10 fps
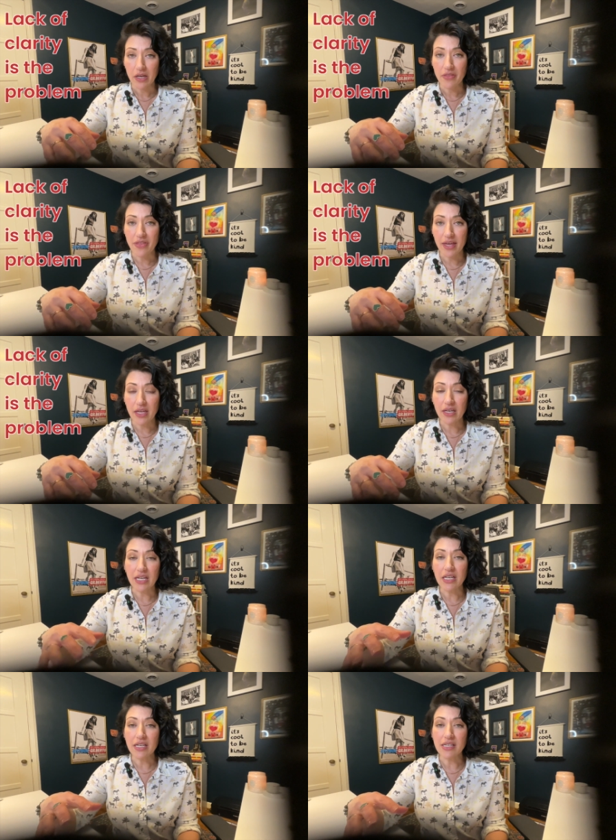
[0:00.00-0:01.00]
then
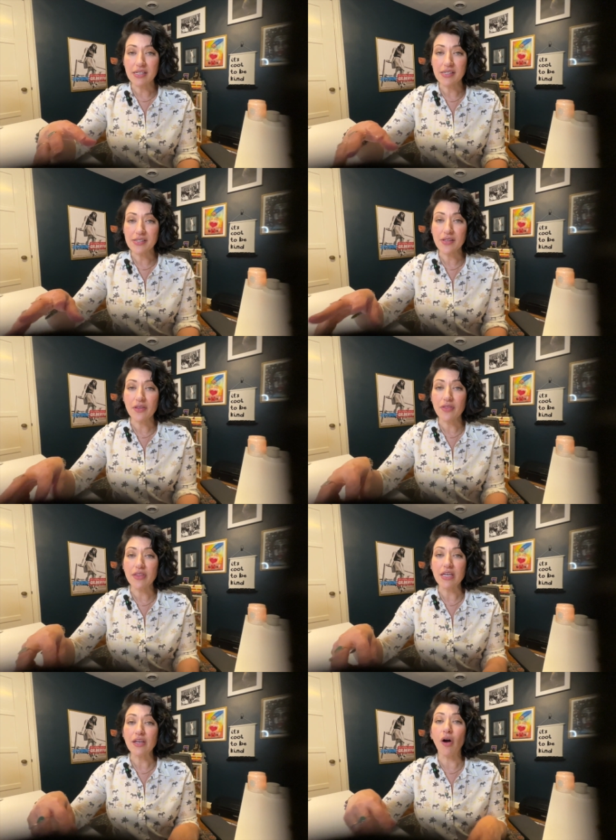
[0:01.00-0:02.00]
it is
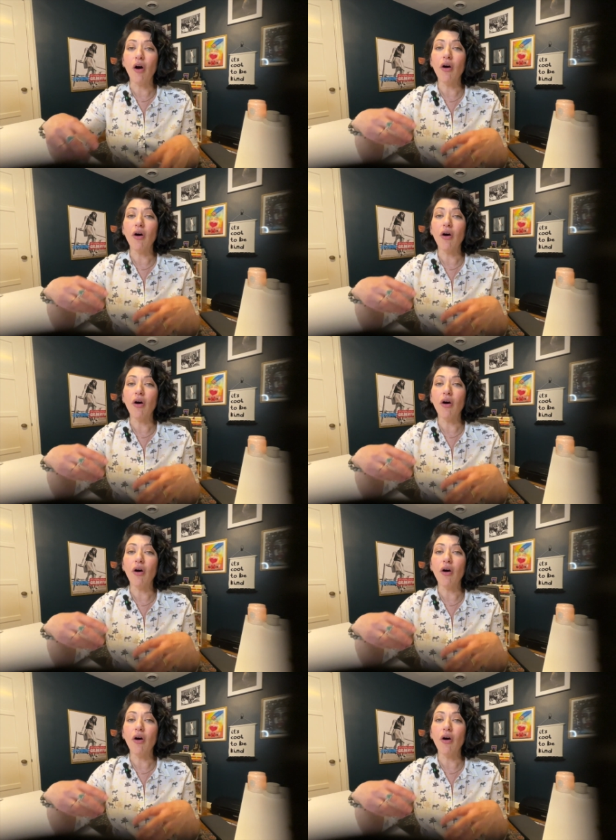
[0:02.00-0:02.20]
the